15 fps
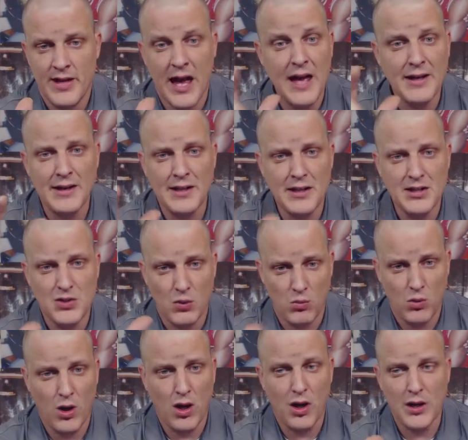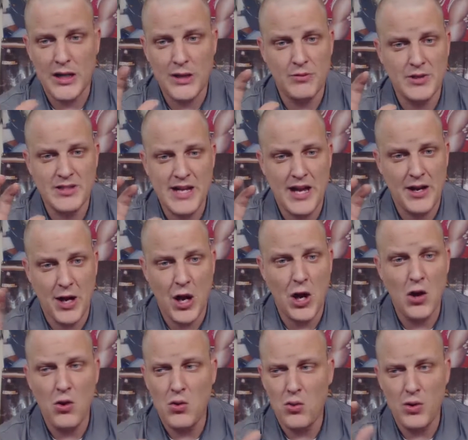Heading into Raw, he was at
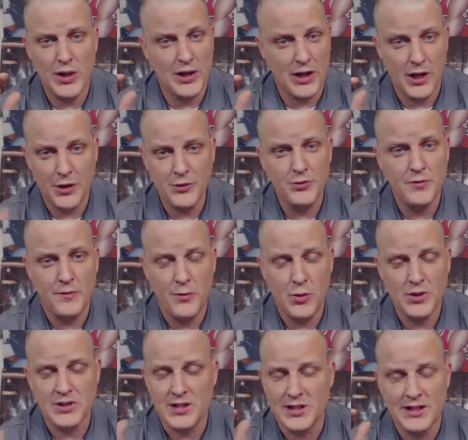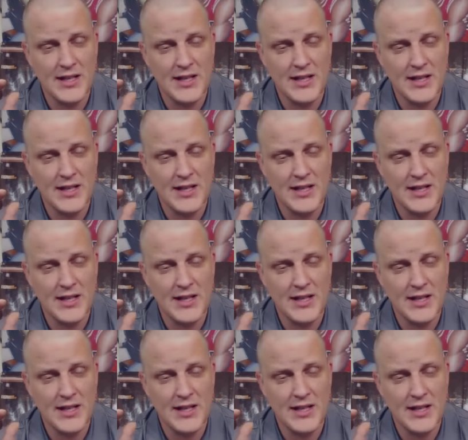0-114.